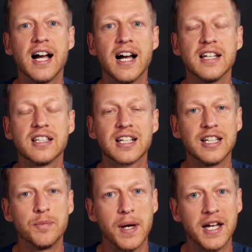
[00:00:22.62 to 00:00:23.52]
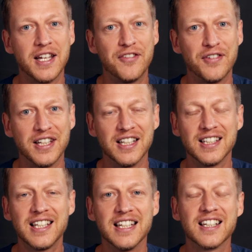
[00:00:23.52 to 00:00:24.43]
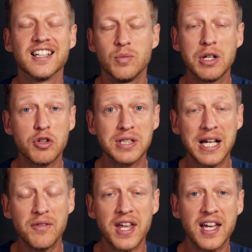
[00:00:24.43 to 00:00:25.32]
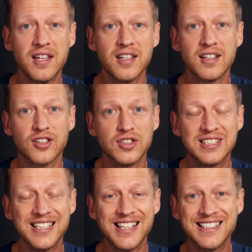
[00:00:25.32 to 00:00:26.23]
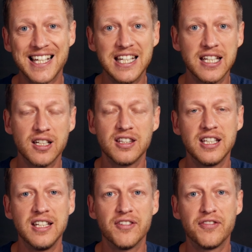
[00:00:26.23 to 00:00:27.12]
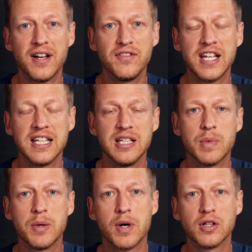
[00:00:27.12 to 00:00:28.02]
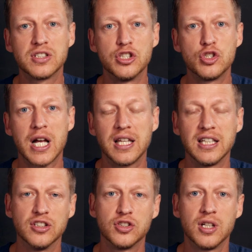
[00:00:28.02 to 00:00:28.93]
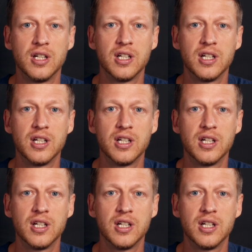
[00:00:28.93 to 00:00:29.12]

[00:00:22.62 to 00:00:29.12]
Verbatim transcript: and click my affiliate link. And while you're down there, consider taking the five day email marketing challenge.